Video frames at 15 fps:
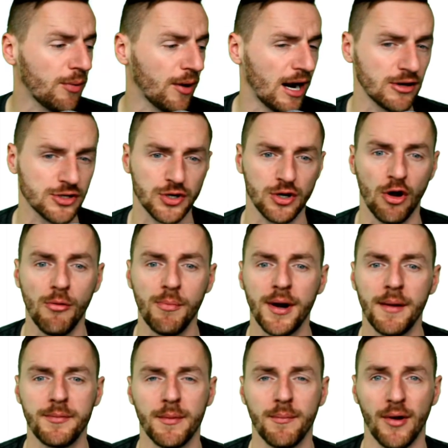browser and
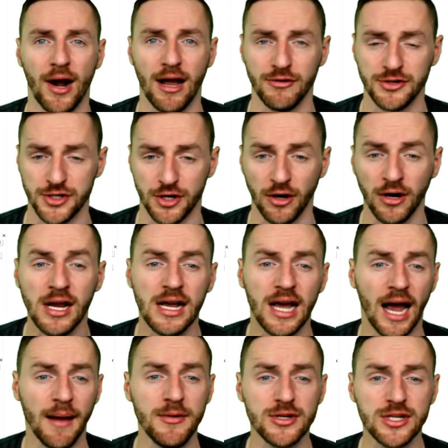open up your browser.
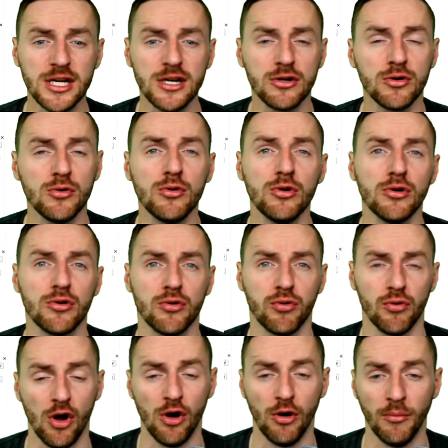I'm using Google
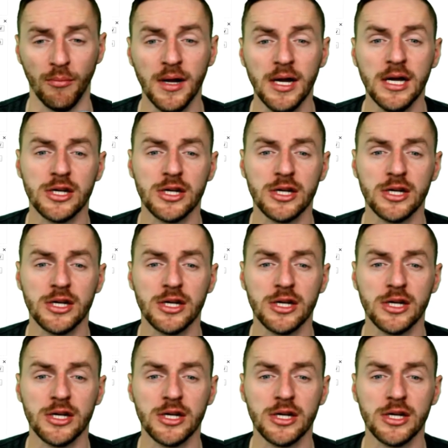Chrome.